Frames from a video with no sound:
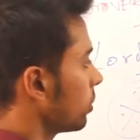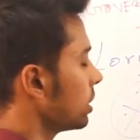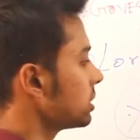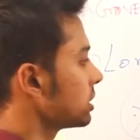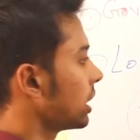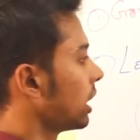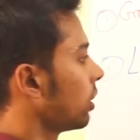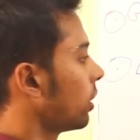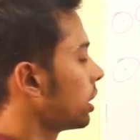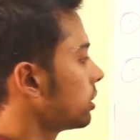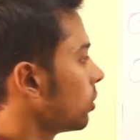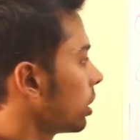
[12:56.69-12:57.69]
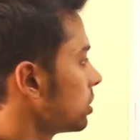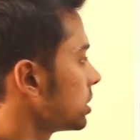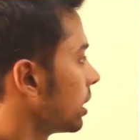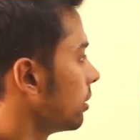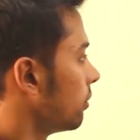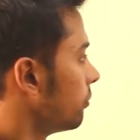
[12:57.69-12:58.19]
it was, uh, what, what to
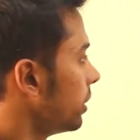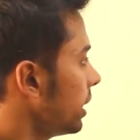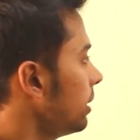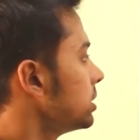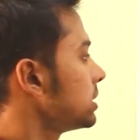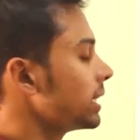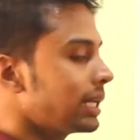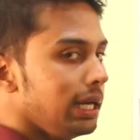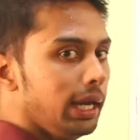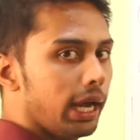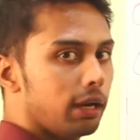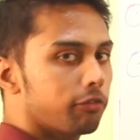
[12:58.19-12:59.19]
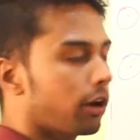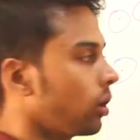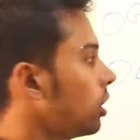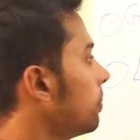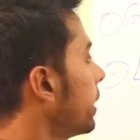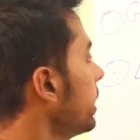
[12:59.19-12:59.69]
say, very strictly and
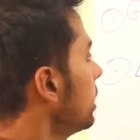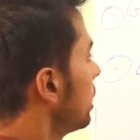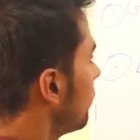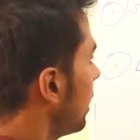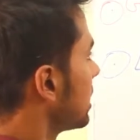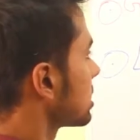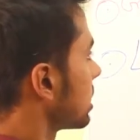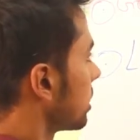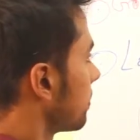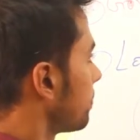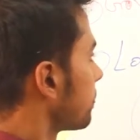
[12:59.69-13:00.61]
followed by Wellesley.